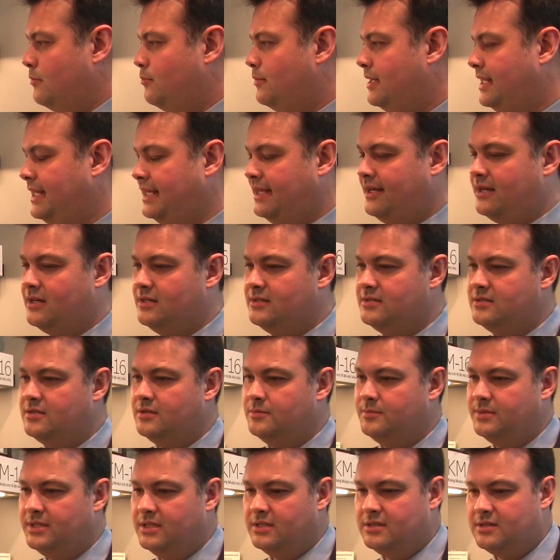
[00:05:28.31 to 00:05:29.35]
Many
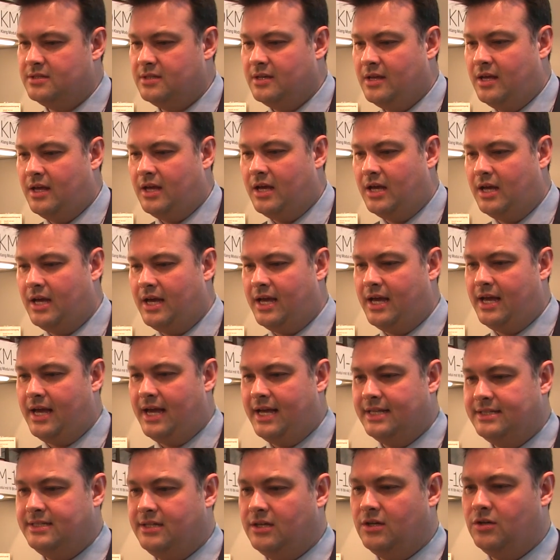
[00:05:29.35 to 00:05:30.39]
customers
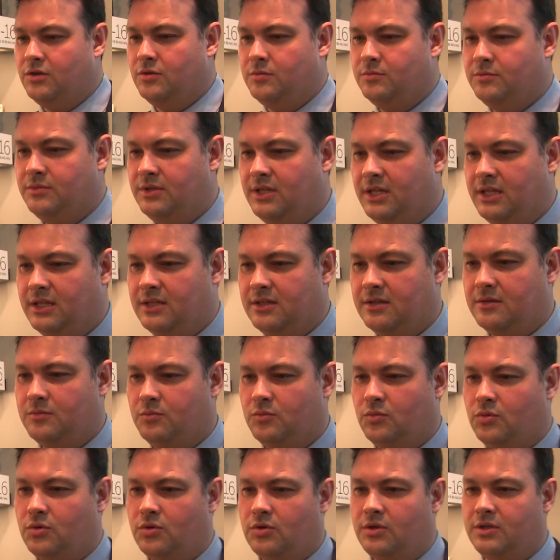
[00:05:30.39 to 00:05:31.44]
at home need a
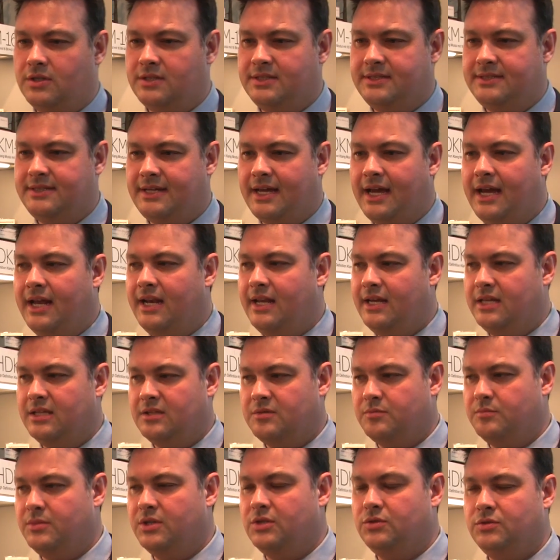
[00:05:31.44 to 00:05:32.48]
more
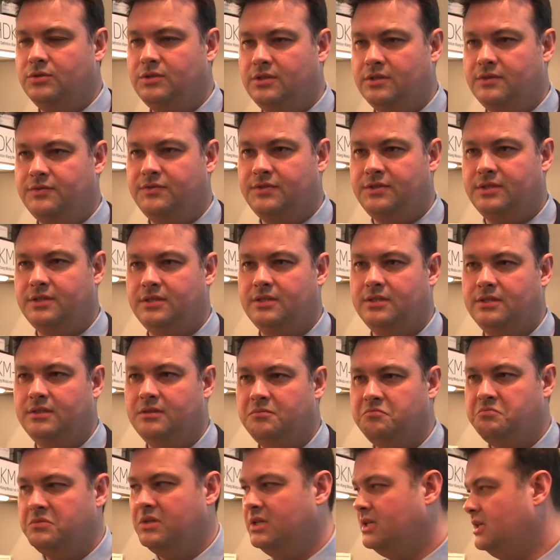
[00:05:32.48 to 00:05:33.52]
silent mode of the
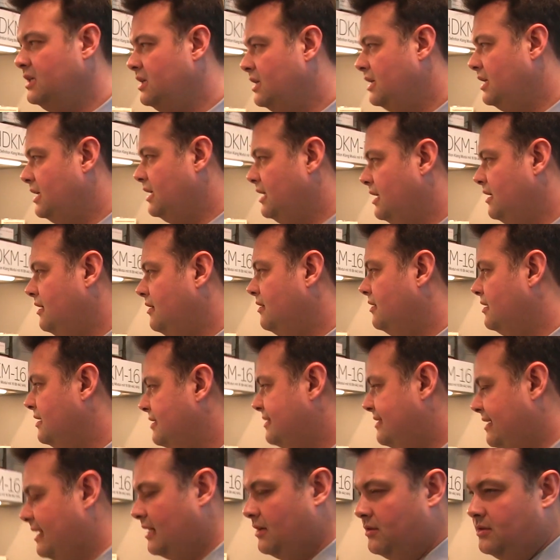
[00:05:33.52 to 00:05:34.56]

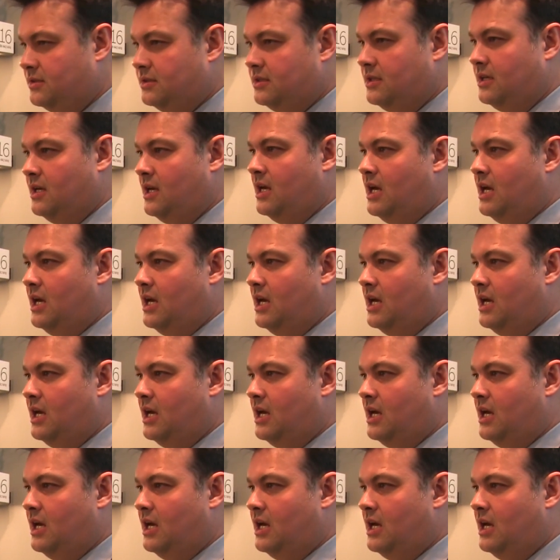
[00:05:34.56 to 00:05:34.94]
sound,